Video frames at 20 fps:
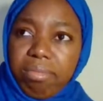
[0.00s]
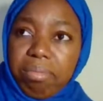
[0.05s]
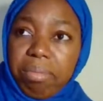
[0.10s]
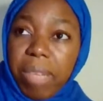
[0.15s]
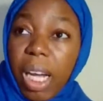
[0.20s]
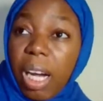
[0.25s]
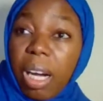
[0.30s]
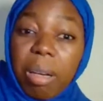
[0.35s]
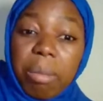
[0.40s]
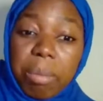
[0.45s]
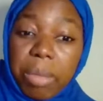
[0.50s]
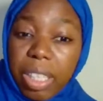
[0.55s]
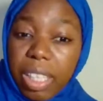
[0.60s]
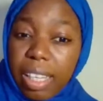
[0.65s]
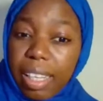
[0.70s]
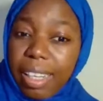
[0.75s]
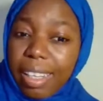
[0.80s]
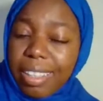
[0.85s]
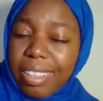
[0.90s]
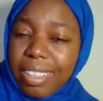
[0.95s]
Power
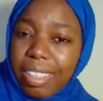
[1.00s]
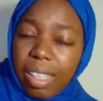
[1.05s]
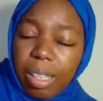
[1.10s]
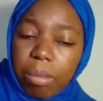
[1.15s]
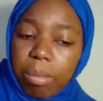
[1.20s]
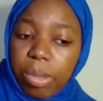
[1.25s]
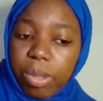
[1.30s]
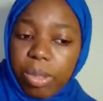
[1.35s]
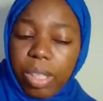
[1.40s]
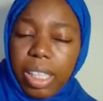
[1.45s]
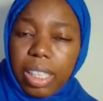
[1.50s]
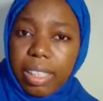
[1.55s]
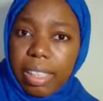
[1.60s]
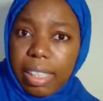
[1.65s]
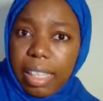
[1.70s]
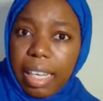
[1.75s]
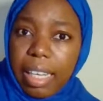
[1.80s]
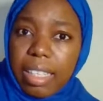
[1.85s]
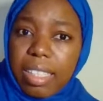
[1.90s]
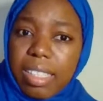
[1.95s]
BI, Tableau, and
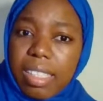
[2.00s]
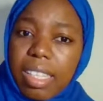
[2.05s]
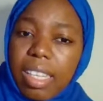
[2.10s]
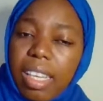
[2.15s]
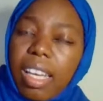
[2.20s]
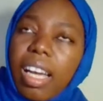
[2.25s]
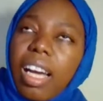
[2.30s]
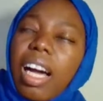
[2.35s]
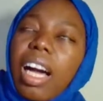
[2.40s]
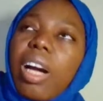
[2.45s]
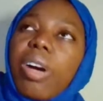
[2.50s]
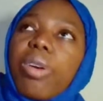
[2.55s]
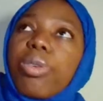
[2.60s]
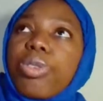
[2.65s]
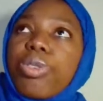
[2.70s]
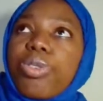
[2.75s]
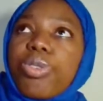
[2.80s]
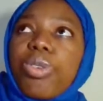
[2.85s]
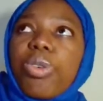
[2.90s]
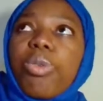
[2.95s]
the likes. I
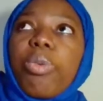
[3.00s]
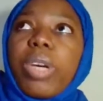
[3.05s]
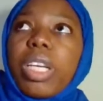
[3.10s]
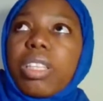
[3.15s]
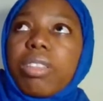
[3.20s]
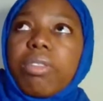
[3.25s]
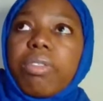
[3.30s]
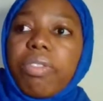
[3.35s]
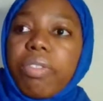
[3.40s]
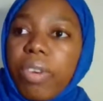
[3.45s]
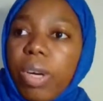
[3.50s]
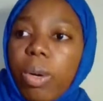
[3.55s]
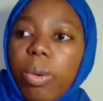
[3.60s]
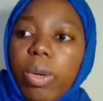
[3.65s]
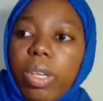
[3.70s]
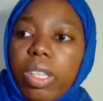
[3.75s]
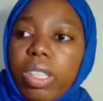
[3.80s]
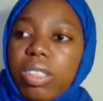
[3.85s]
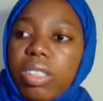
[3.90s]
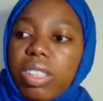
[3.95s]
also went
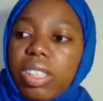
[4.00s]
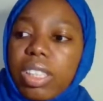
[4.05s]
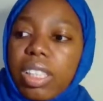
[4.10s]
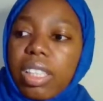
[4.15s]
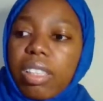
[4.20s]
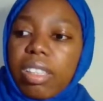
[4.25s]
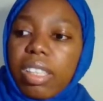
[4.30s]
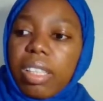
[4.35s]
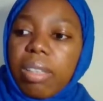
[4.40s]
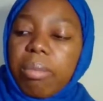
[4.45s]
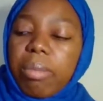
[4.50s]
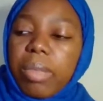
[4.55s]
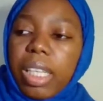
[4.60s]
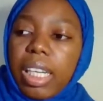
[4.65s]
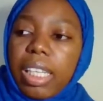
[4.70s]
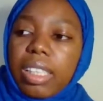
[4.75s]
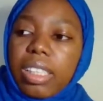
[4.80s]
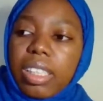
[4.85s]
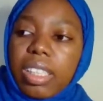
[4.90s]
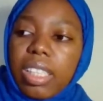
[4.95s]
forward to tell them
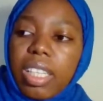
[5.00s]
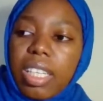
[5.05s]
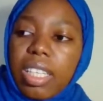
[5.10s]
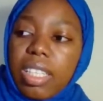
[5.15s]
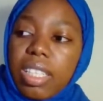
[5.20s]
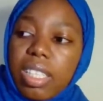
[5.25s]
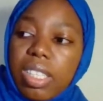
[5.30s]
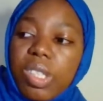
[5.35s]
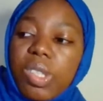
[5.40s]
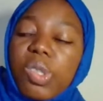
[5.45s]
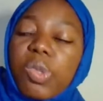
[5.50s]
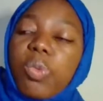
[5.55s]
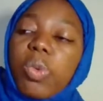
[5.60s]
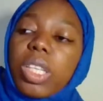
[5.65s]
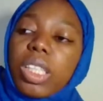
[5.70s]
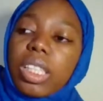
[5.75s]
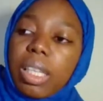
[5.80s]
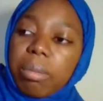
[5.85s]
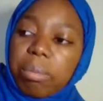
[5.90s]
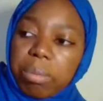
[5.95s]
that this is
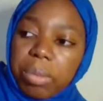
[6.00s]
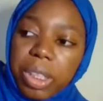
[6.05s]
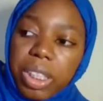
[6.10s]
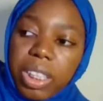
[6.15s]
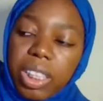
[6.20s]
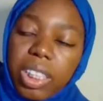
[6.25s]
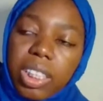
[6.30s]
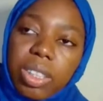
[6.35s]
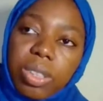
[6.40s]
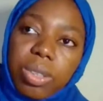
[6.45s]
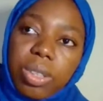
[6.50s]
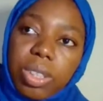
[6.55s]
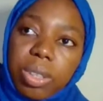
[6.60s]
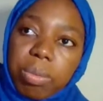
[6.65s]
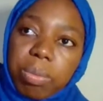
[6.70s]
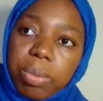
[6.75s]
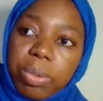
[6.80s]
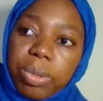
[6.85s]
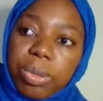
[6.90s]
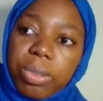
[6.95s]
what I'm bringing to
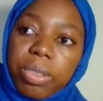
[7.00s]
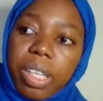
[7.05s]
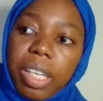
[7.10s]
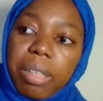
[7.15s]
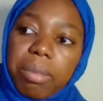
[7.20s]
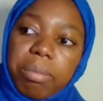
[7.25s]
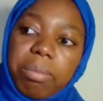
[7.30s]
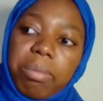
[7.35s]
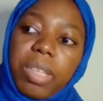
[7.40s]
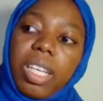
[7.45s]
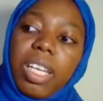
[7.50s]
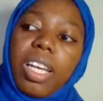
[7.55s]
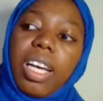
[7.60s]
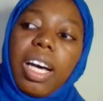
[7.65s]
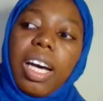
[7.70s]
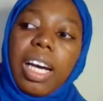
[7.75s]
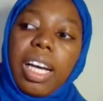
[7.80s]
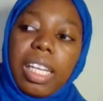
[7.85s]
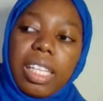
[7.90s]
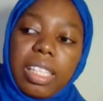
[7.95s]
the program
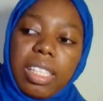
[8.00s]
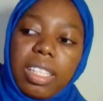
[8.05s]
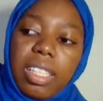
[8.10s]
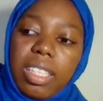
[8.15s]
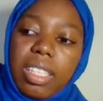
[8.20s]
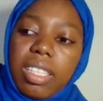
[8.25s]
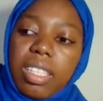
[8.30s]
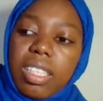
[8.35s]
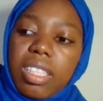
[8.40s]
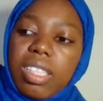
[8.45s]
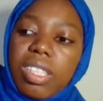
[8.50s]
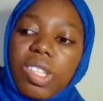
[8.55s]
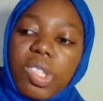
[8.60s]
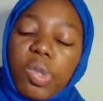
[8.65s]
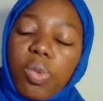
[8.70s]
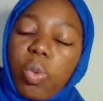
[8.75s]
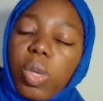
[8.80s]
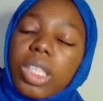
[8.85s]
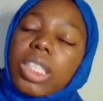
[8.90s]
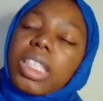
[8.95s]
and this
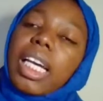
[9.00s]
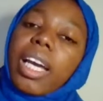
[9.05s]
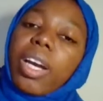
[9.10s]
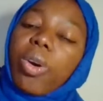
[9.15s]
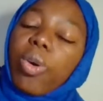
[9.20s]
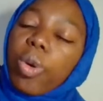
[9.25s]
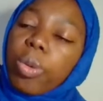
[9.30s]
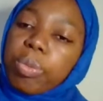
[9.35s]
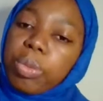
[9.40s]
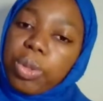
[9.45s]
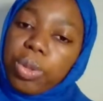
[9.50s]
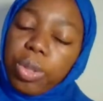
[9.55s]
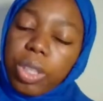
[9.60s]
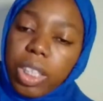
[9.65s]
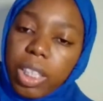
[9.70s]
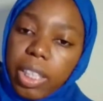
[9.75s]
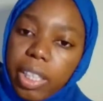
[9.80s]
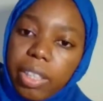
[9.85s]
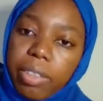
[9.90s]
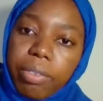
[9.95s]
is what I hope to
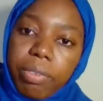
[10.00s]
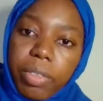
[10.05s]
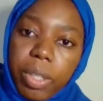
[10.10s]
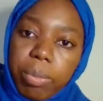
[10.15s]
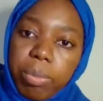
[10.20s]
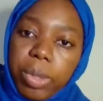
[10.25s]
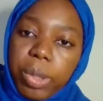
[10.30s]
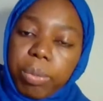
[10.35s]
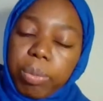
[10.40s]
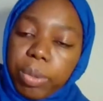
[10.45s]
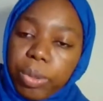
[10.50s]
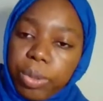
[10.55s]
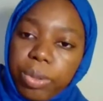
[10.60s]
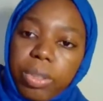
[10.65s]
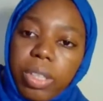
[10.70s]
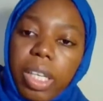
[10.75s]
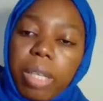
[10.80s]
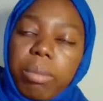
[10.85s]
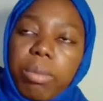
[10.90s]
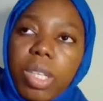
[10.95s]
gain from the
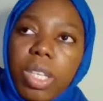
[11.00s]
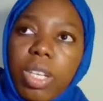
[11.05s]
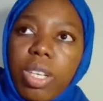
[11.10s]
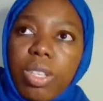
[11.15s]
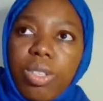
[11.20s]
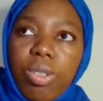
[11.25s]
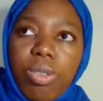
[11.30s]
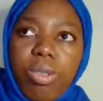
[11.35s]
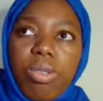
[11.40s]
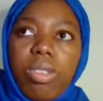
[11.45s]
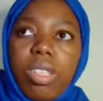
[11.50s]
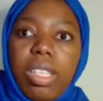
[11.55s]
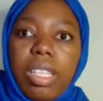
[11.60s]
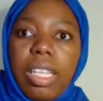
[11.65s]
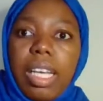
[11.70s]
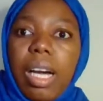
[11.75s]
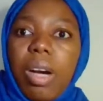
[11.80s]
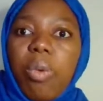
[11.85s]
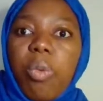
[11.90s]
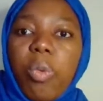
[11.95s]
program. So
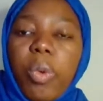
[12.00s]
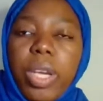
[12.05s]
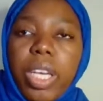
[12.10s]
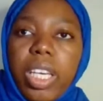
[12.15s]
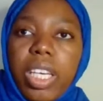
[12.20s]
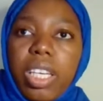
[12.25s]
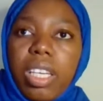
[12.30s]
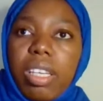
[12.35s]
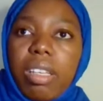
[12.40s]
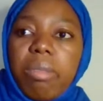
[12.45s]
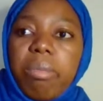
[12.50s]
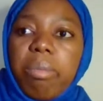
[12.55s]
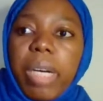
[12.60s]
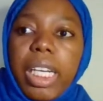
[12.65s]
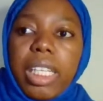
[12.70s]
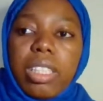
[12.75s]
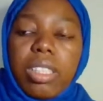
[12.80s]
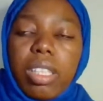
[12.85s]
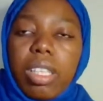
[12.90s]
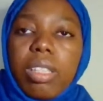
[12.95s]
that way, in
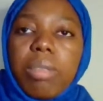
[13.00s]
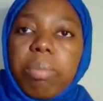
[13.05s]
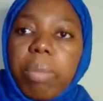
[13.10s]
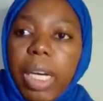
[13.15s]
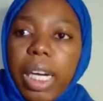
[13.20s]
my third